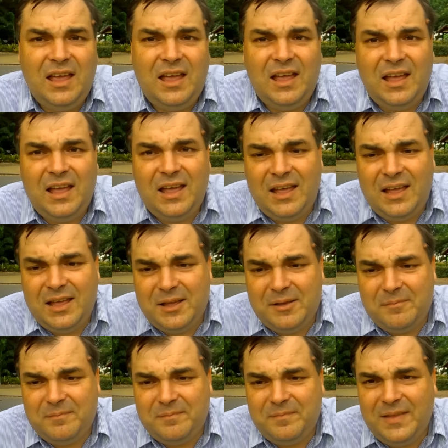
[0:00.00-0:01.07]

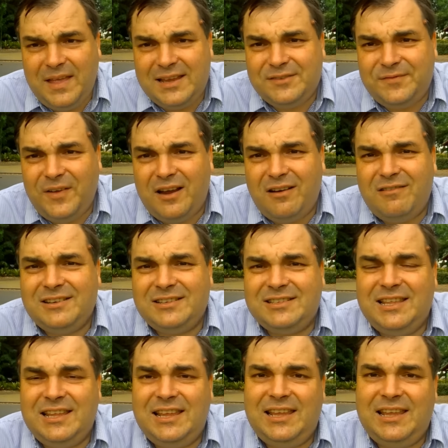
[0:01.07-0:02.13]
Um, as far as
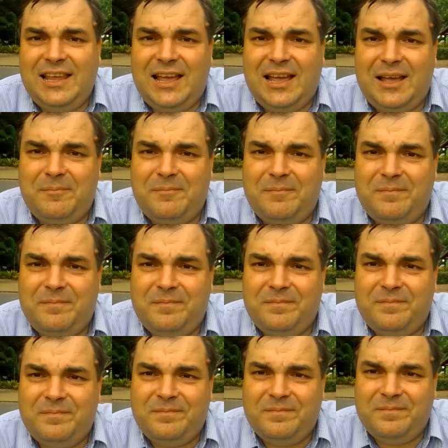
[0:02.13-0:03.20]
the um,
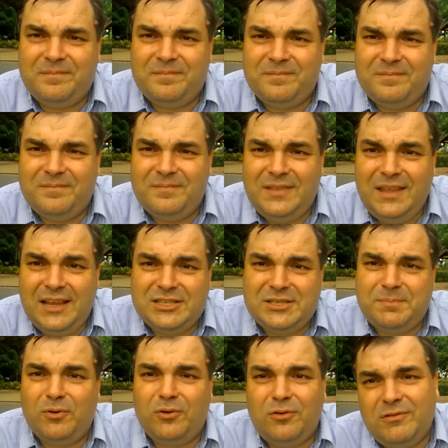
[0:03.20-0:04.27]
the
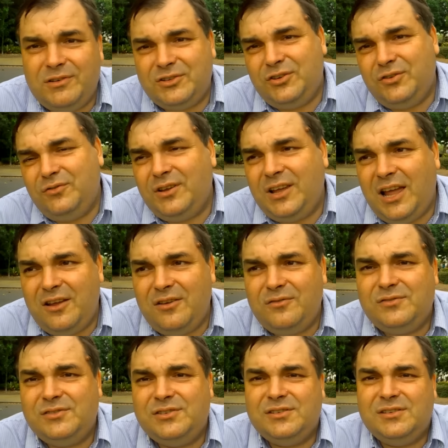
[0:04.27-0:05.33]
Explorer 2
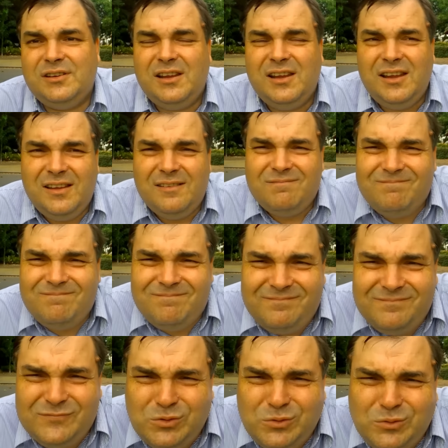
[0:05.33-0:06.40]
goes,
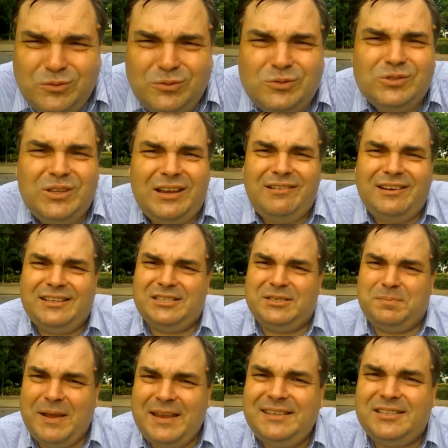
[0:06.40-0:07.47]
ooh, they're
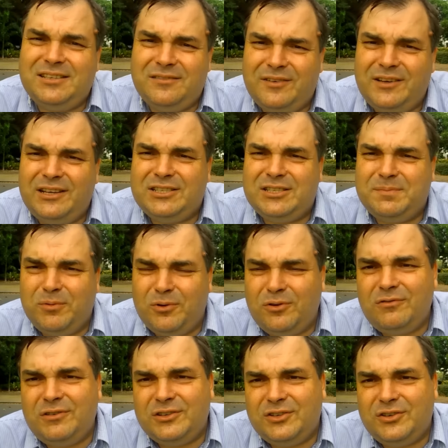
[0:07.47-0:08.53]
expensive. An
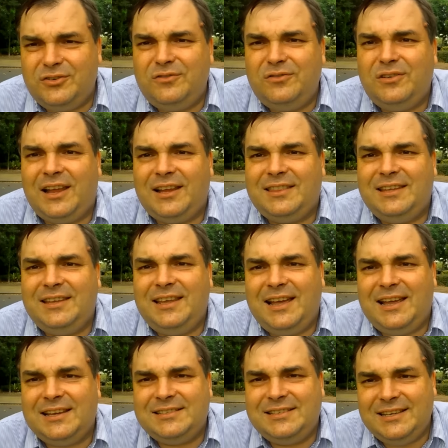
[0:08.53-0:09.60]
Explorer 2, like the
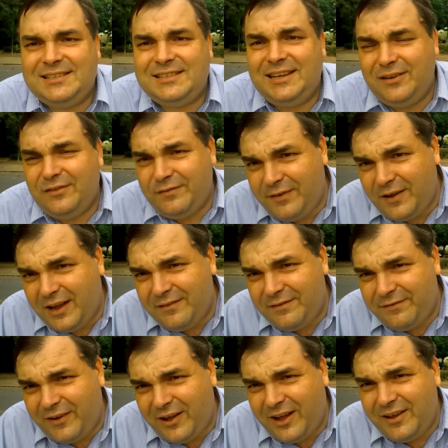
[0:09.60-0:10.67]
uh,
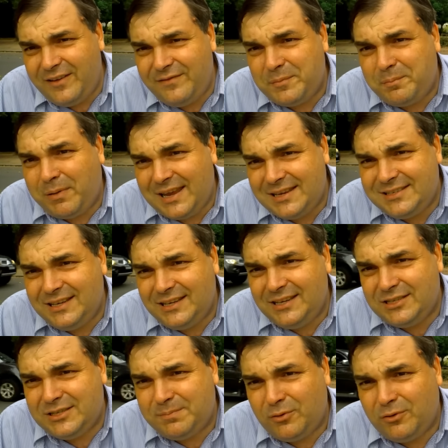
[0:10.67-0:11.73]
1655, the plastic
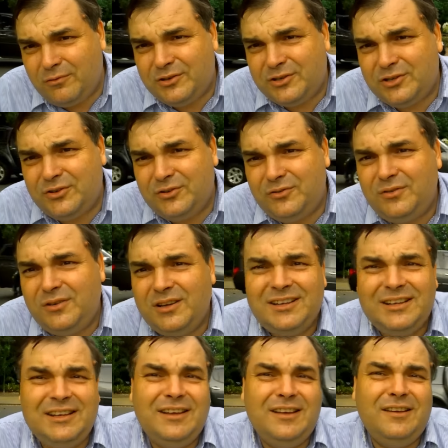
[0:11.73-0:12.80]
Explorer 2,
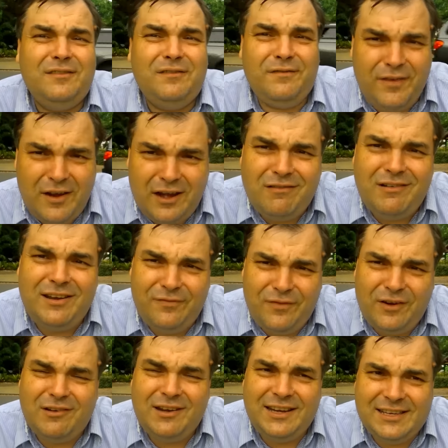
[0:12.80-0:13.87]
very,
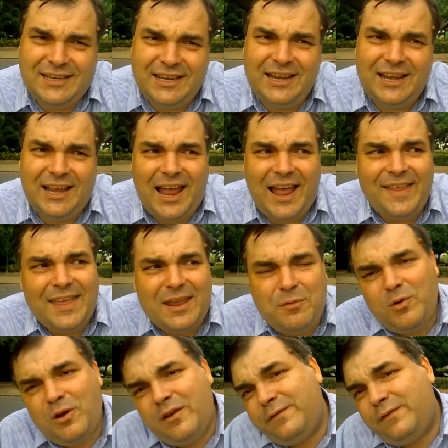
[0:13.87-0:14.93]
very dear. Are they
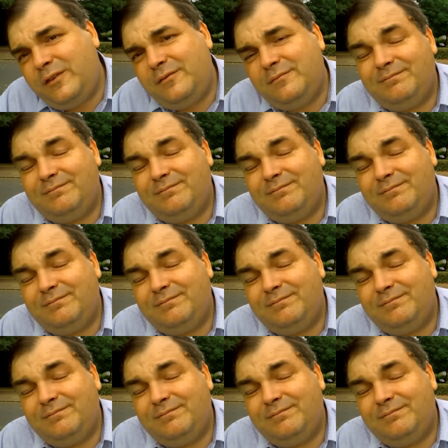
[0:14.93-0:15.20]
worth it?